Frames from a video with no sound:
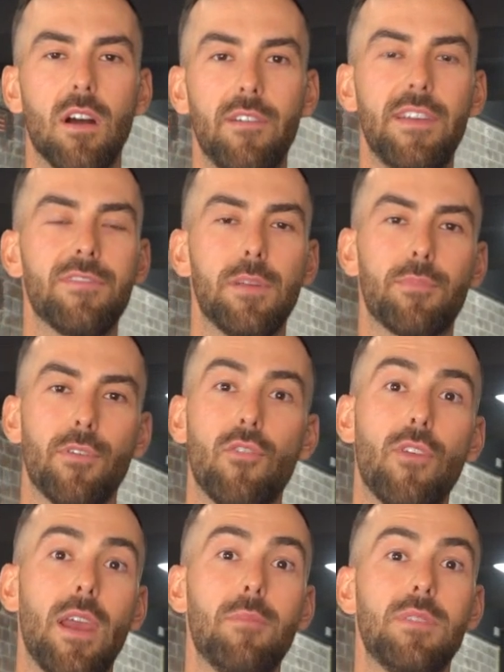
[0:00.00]
of every
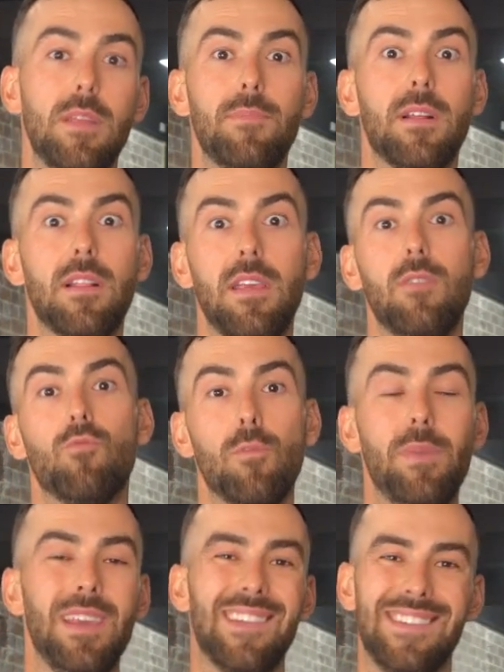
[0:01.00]
program typically will
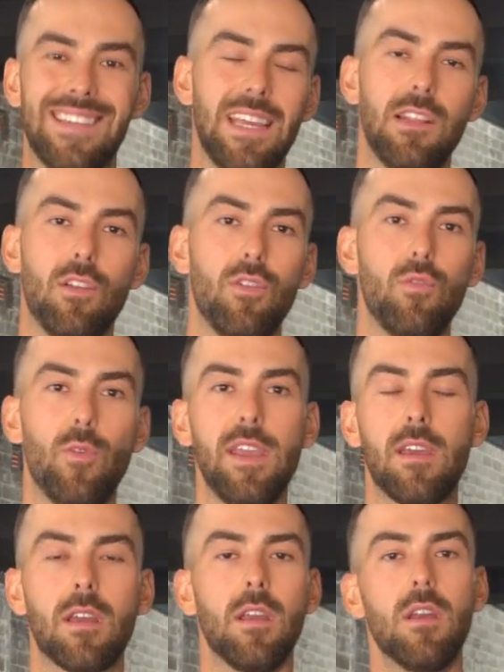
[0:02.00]
be a deload
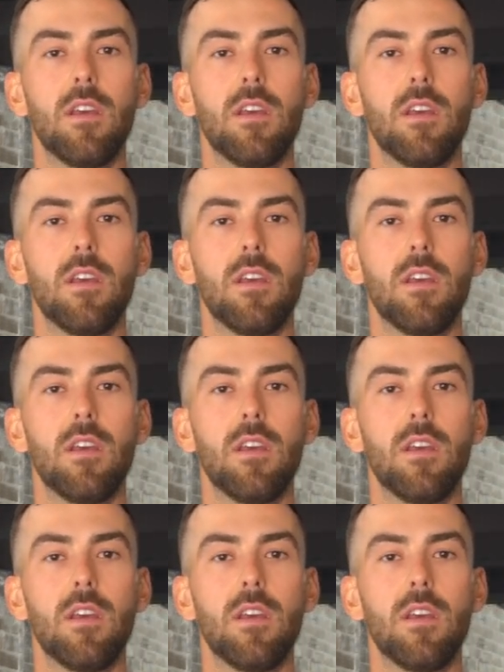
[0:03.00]
week.